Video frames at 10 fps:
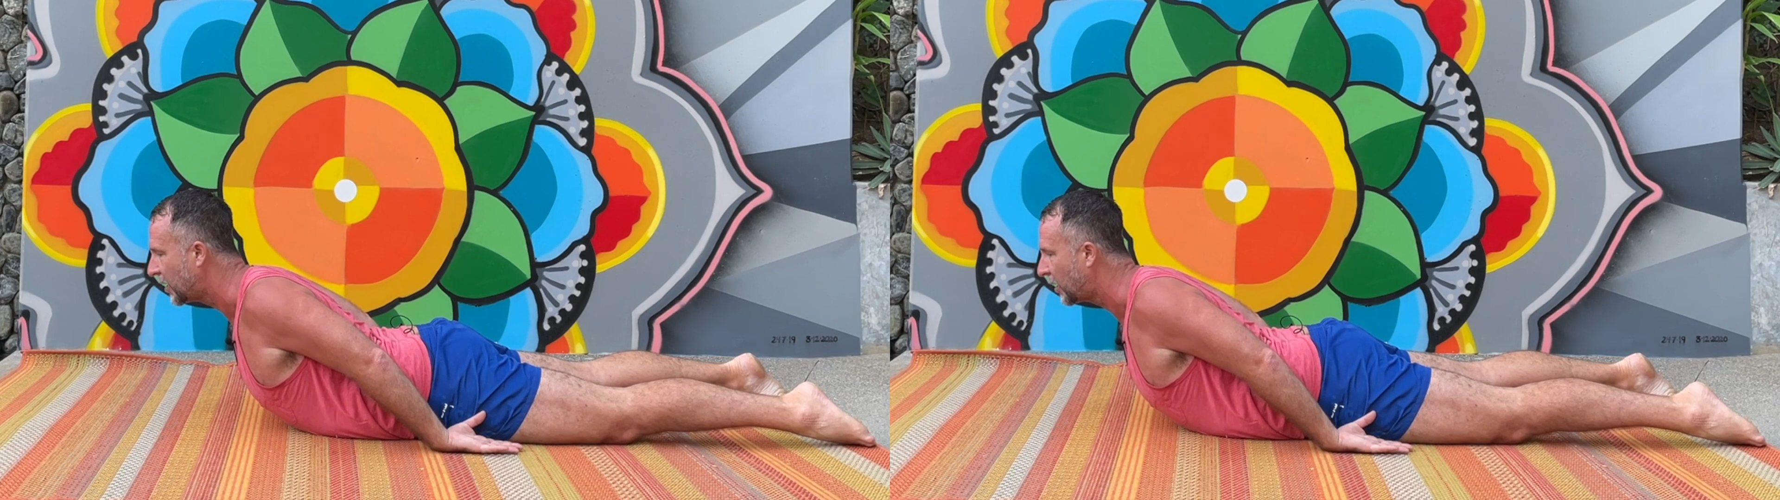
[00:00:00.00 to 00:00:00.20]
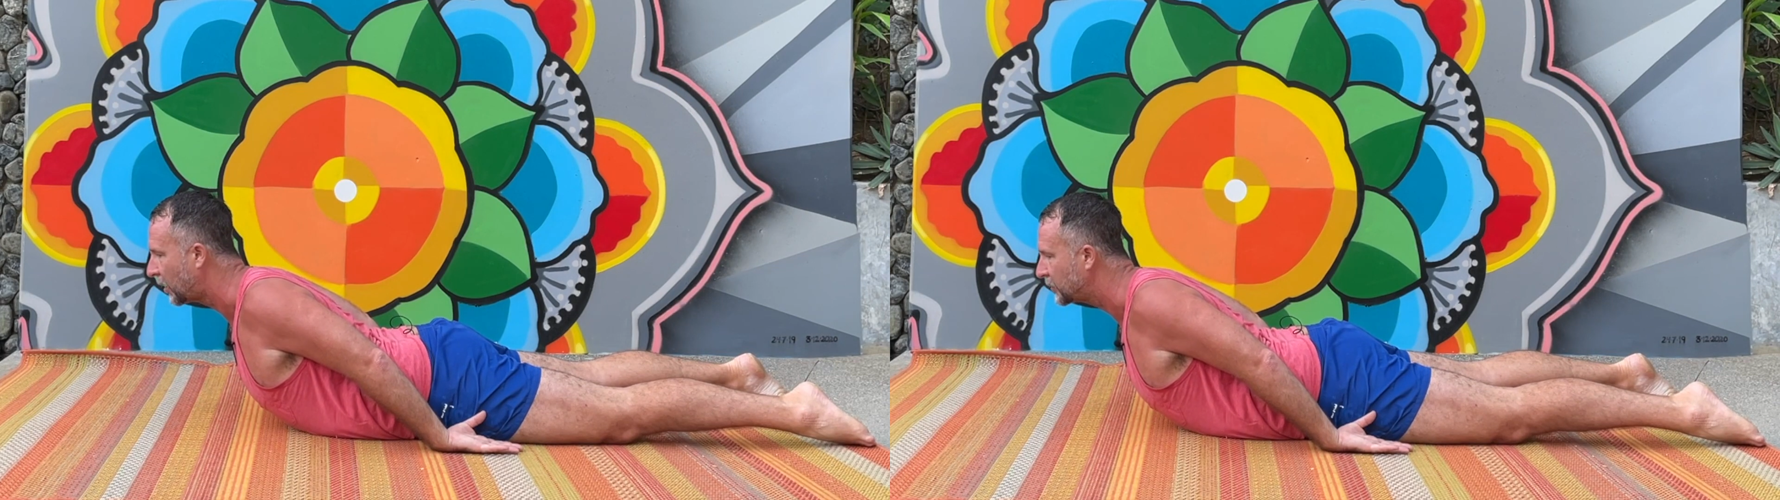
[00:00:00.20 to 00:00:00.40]

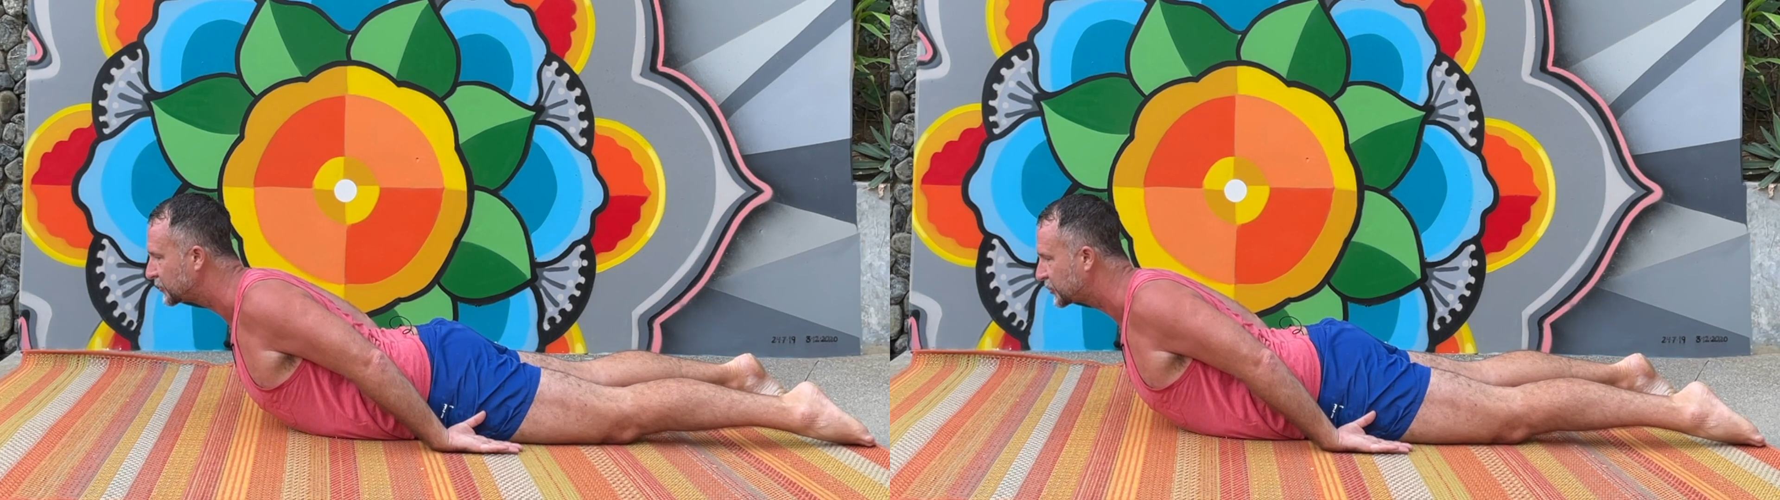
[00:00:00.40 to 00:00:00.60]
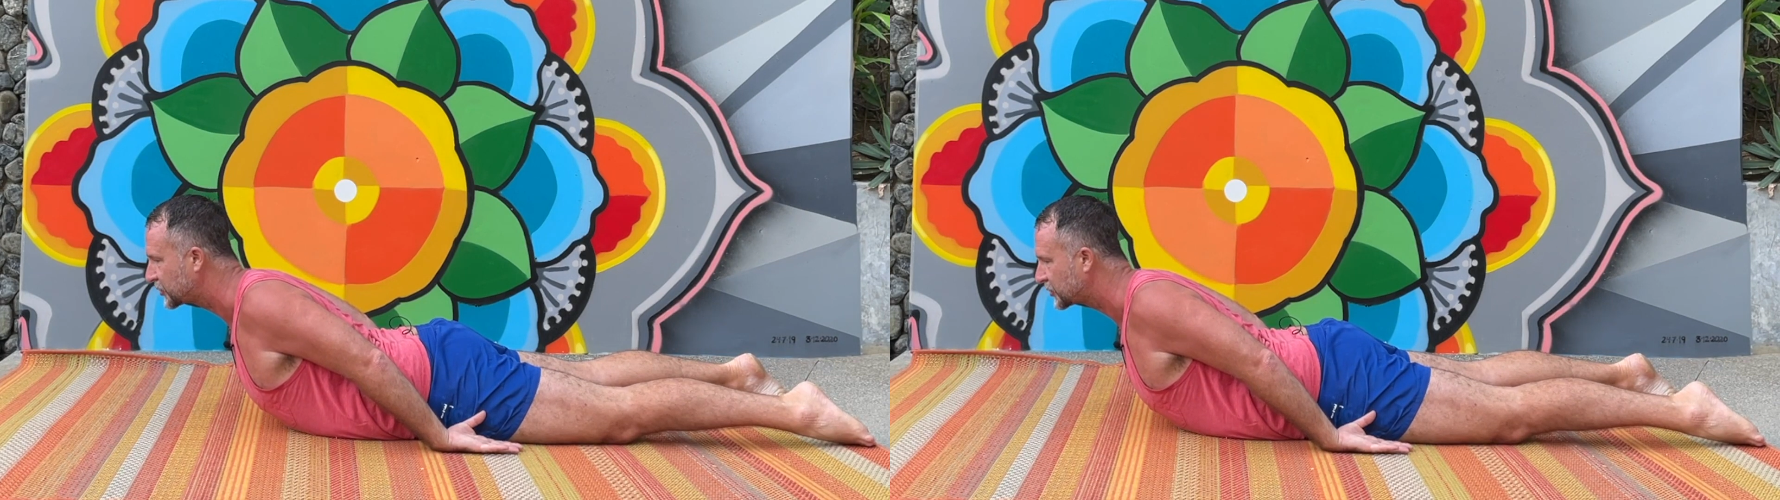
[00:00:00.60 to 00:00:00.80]

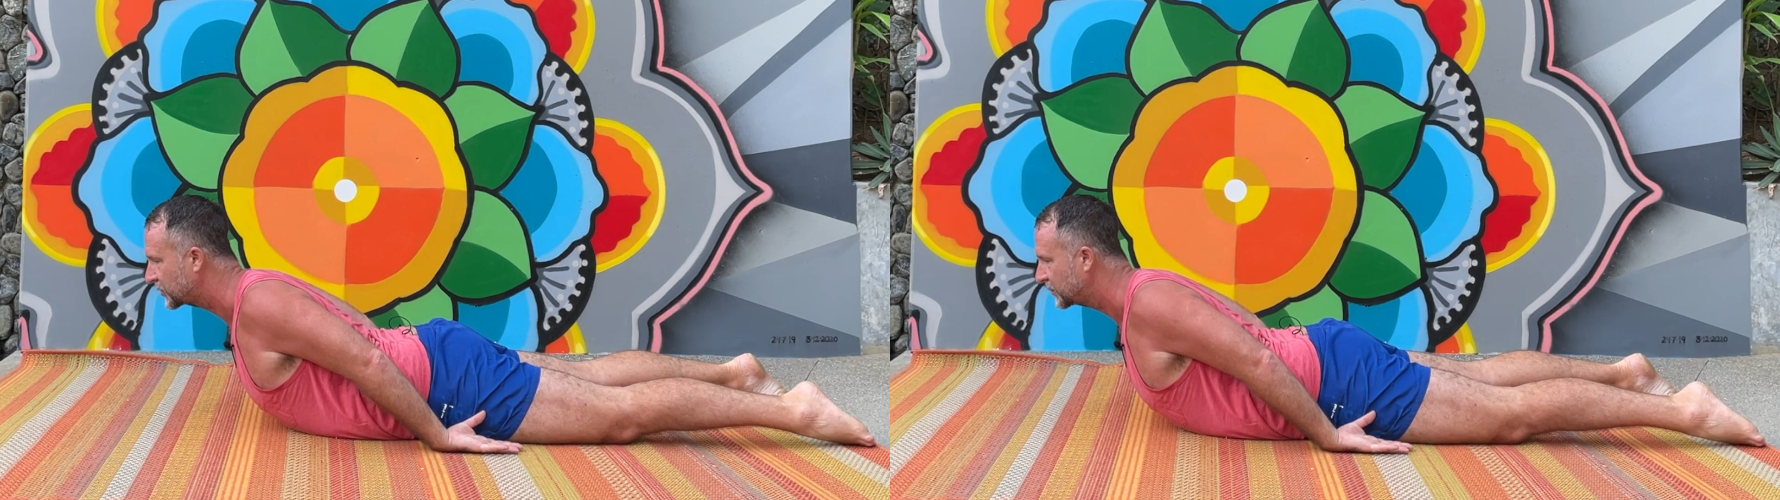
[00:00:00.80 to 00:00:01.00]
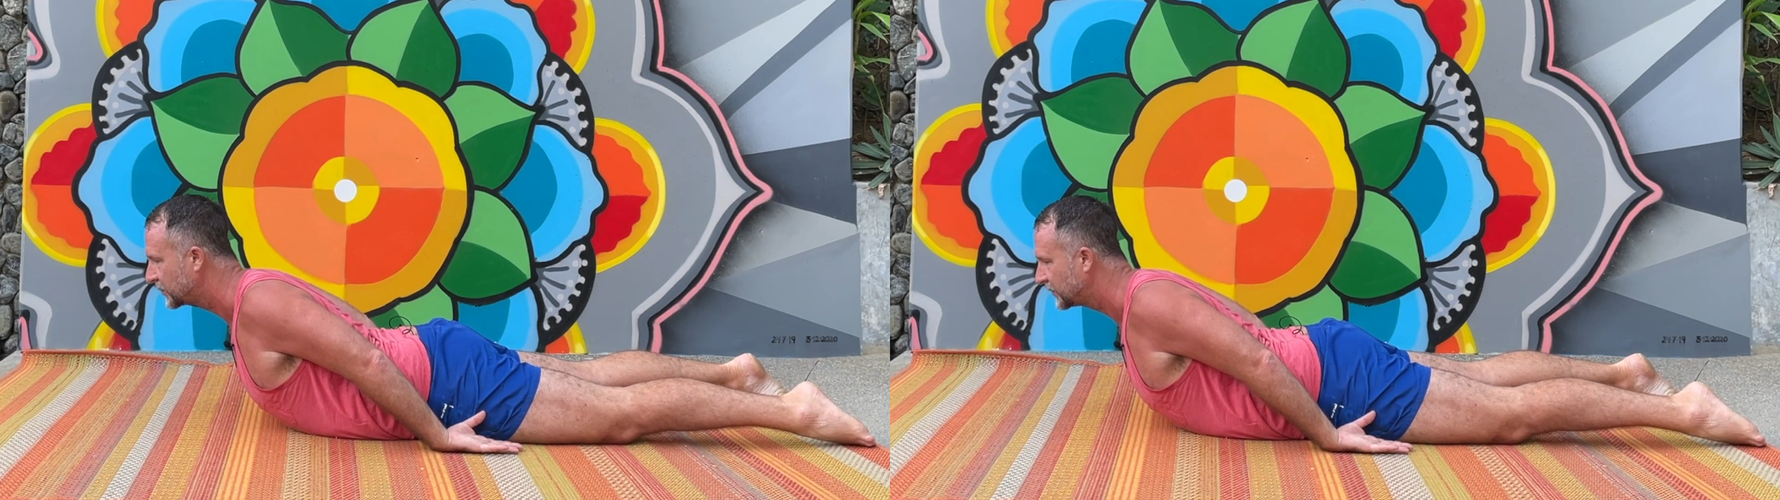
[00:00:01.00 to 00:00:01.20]
arch
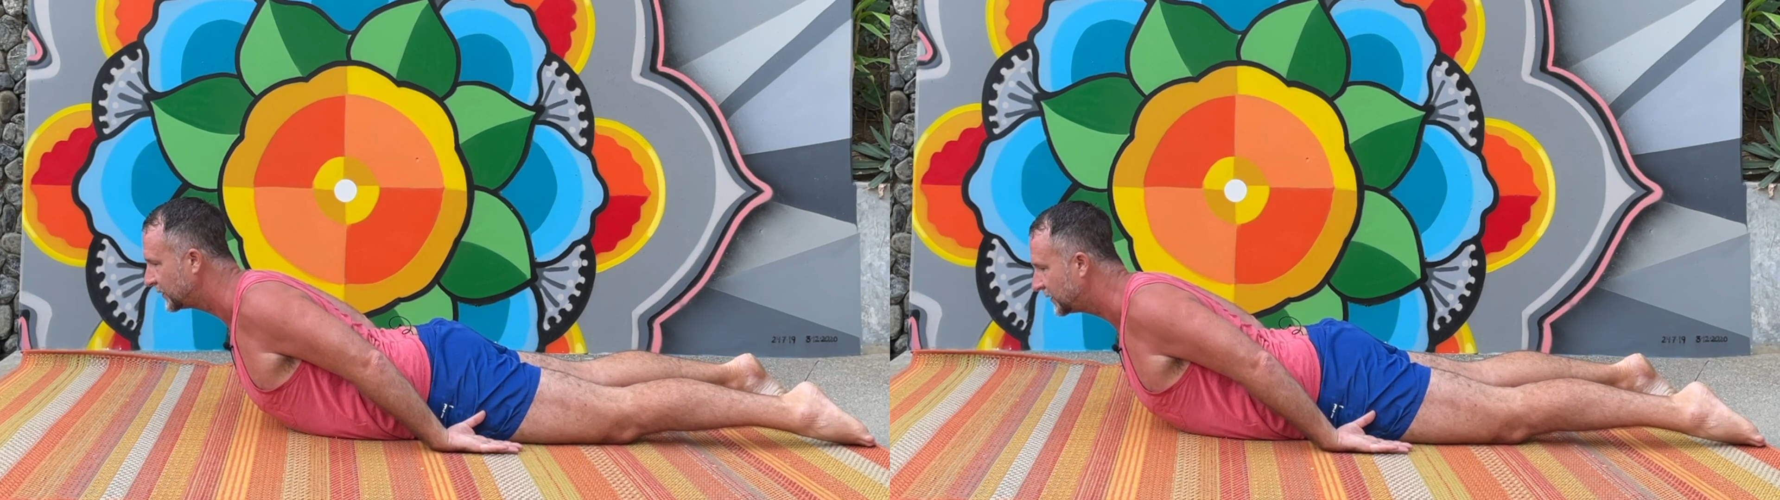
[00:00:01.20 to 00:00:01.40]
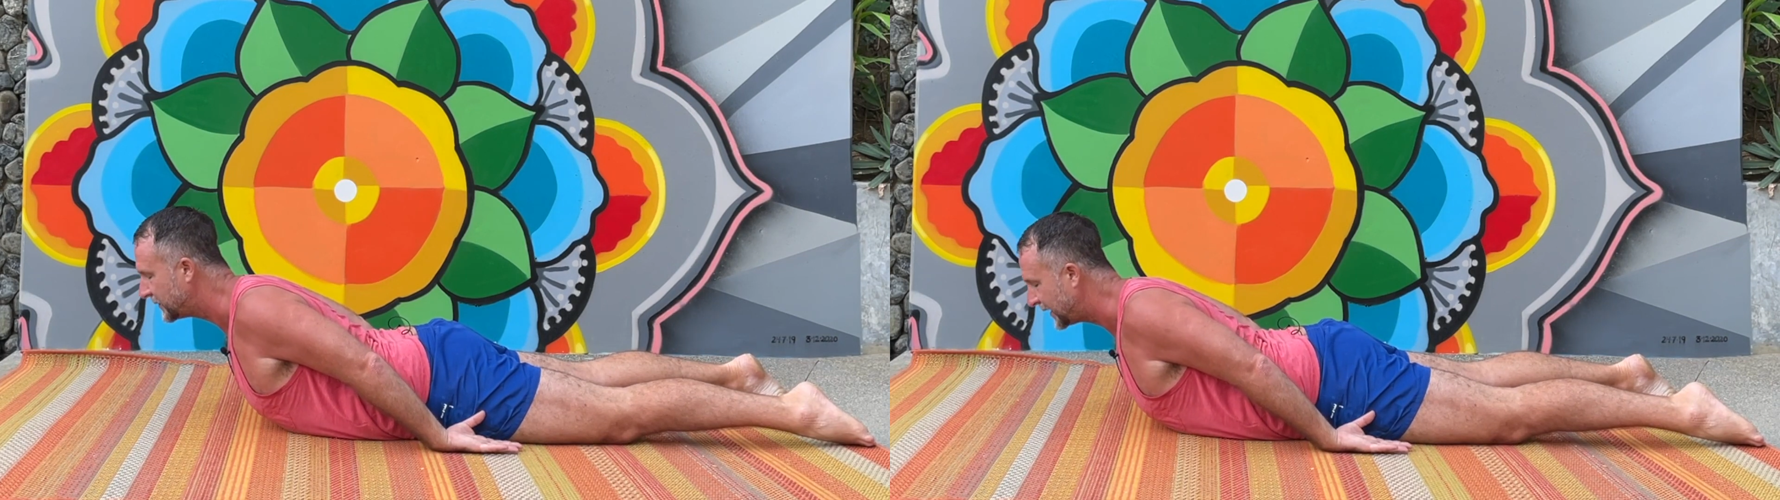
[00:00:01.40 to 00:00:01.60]

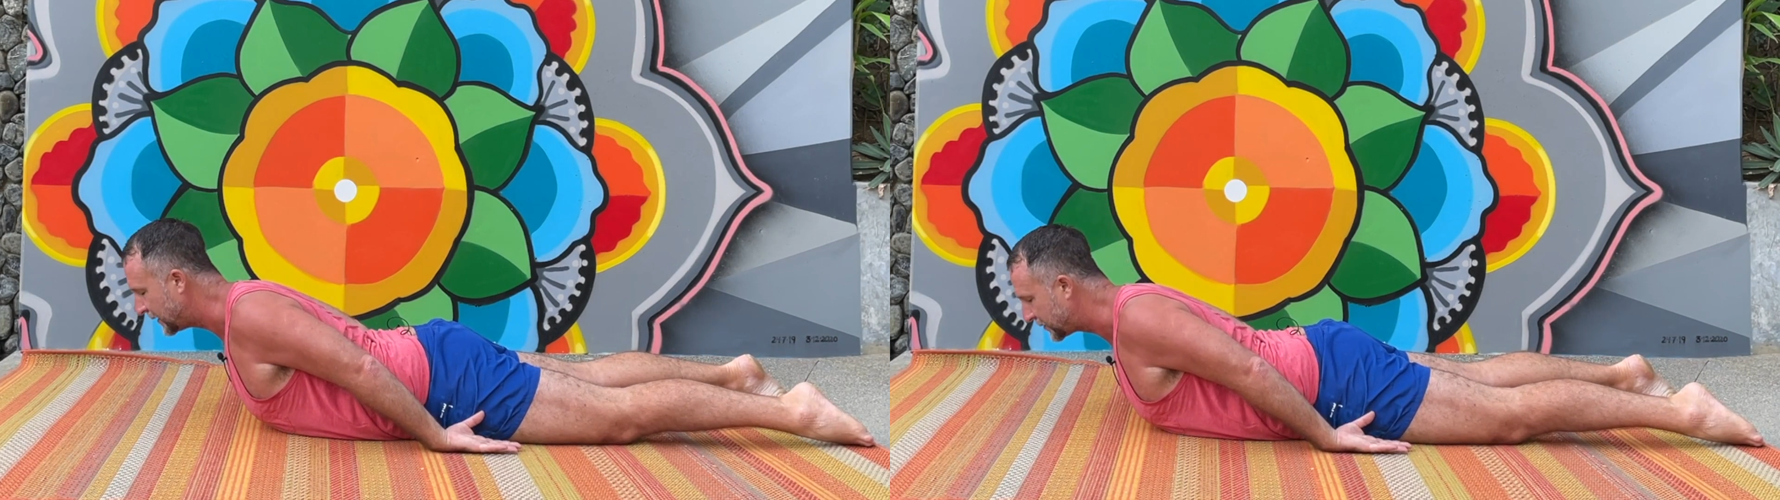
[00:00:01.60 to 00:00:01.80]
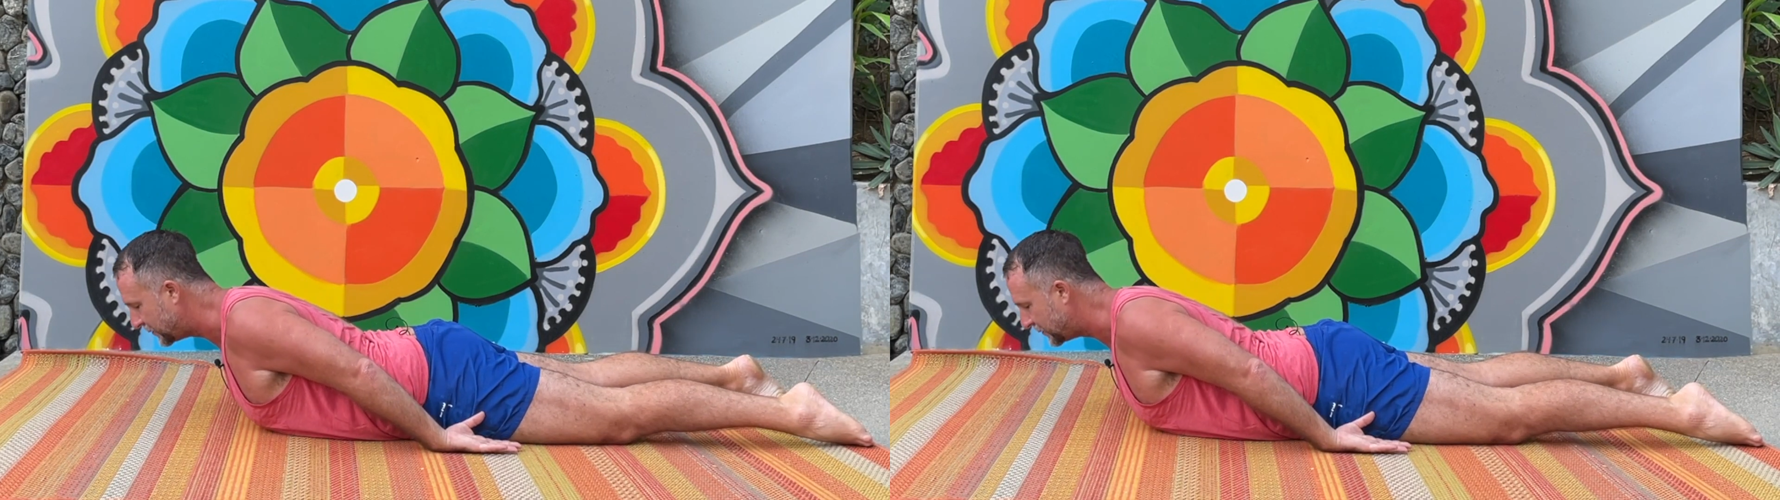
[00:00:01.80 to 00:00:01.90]
in my upper